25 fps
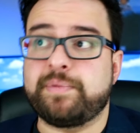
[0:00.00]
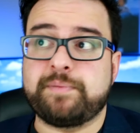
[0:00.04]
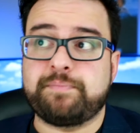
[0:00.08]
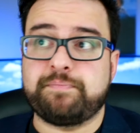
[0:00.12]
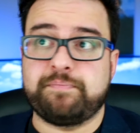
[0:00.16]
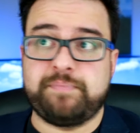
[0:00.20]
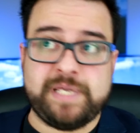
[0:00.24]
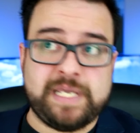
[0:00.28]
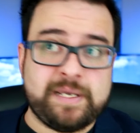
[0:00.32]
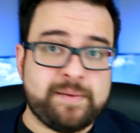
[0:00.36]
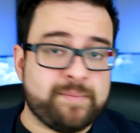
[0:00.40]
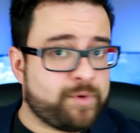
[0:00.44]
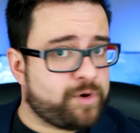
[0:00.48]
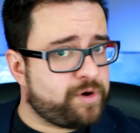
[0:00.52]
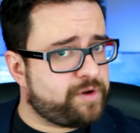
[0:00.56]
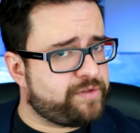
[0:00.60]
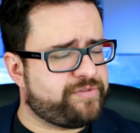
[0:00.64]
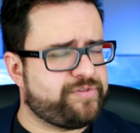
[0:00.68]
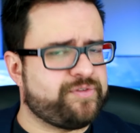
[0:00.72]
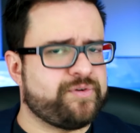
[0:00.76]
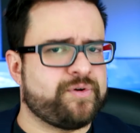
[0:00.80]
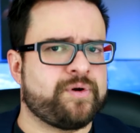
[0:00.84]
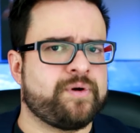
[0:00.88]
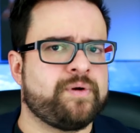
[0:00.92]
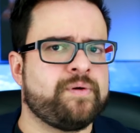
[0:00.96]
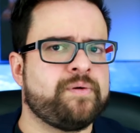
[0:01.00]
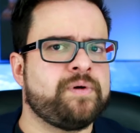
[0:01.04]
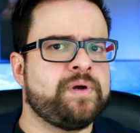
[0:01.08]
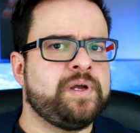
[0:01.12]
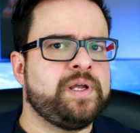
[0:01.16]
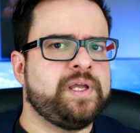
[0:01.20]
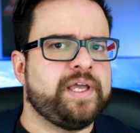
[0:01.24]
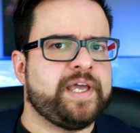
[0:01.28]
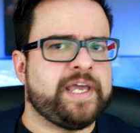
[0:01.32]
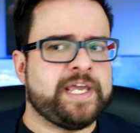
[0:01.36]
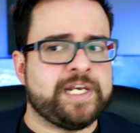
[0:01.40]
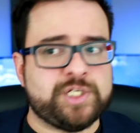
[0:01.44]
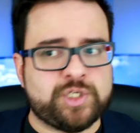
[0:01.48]
but be more thorough
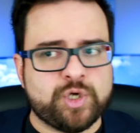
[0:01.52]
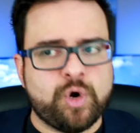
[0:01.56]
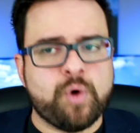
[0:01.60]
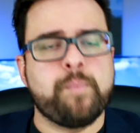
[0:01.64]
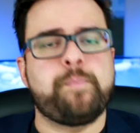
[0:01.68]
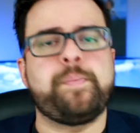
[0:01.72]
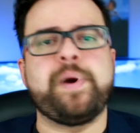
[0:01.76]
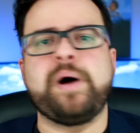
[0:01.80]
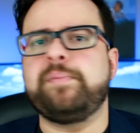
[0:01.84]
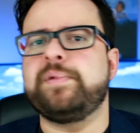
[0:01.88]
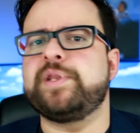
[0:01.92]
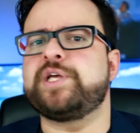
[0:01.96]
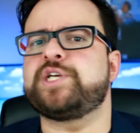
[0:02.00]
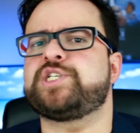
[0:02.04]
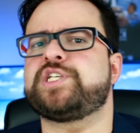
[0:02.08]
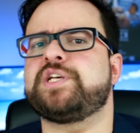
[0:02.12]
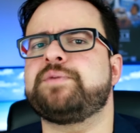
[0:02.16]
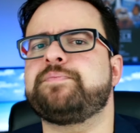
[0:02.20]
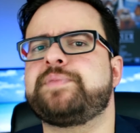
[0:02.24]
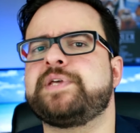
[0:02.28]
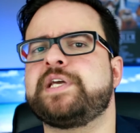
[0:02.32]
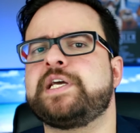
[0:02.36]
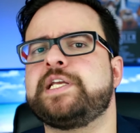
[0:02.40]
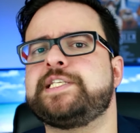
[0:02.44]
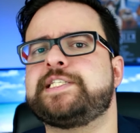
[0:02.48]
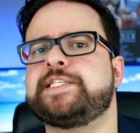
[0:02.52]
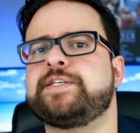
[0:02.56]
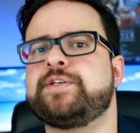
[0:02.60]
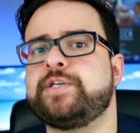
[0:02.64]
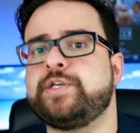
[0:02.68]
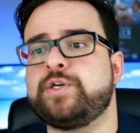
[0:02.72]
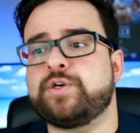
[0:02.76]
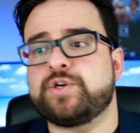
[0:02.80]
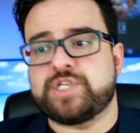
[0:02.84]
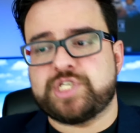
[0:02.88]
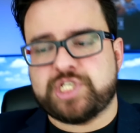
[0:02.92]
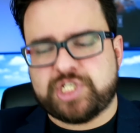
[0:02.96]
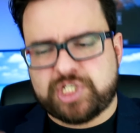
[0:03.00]
and don't publish something until
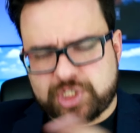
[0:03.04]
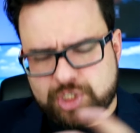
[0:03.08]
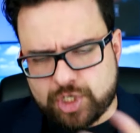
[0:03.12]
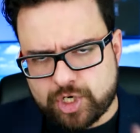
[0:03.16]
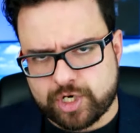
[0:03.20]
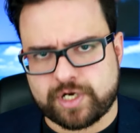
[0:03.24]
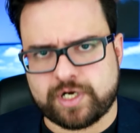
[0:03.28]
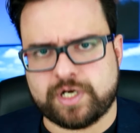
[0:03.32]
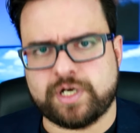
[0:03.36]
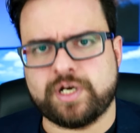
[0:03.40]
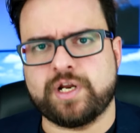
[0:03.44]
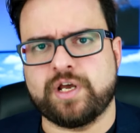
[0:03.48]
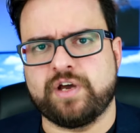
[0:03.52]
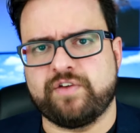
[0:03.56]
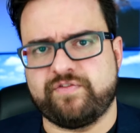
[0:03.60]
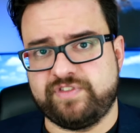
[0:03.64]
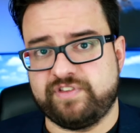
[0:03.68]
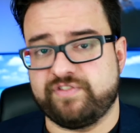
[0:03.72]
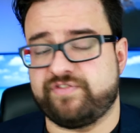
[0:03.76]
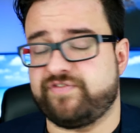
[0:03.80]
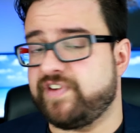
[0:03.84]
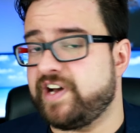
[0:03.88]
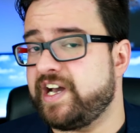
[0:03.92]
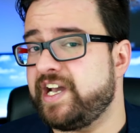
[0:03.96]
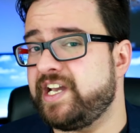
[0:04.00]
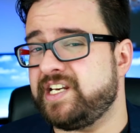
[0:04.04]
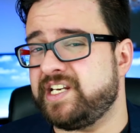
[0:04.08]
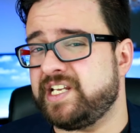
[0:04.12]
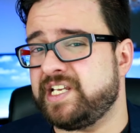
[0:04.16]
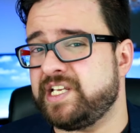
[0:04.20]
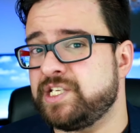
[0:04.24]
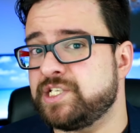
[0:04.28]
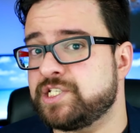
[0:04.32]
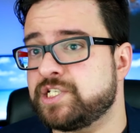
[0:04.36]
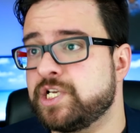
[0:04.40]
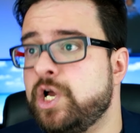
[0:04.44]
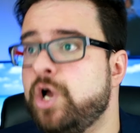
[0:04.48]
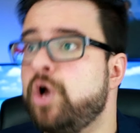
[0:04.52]
you're certain of the
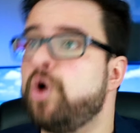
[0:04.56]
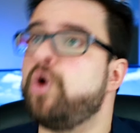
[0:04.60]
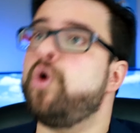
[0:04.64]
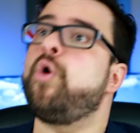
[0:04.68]
findings,